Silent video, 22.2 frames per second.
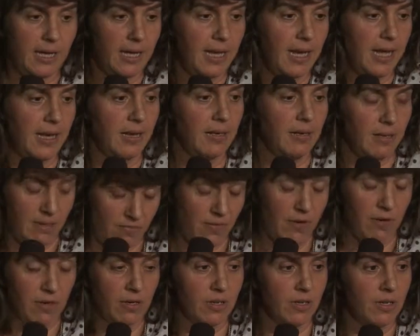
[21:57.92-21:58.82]
and
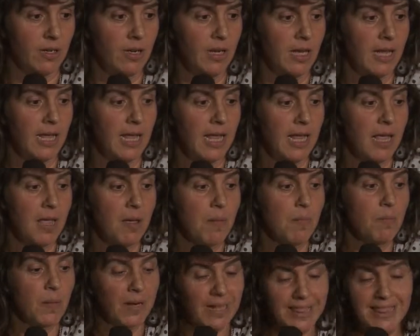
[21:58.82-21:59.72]
very good.
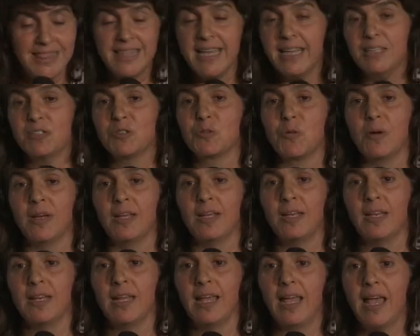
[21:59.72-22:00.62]
But in this
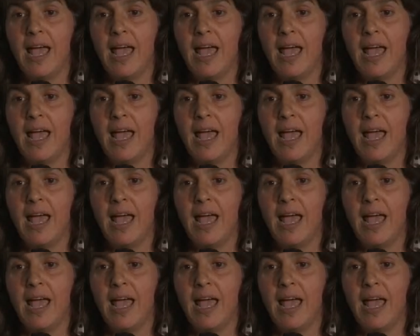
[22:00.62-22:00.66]
one,